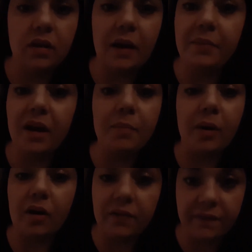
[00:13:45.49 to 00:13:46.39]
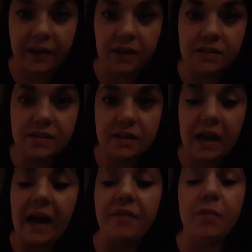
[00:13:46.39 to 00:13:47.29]
I'm not perfect.
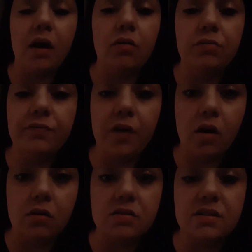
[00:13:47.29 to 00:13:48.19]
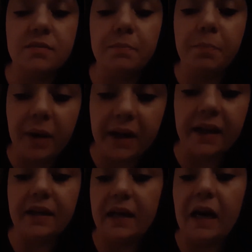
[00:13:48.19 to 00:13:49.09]
I have my own faults,
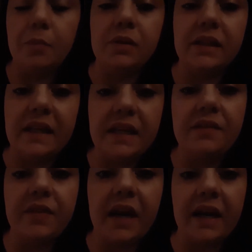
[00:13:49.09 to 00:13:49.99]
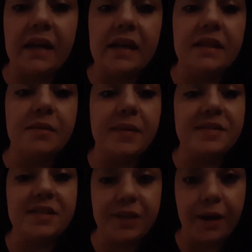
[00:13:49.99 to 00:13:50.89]
but I believe that I can get the
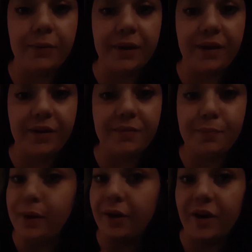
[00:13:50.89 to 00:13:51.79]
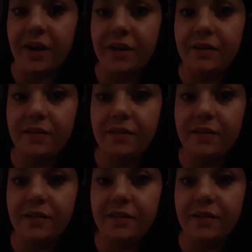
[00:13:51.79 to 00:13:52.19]
message out there. Period.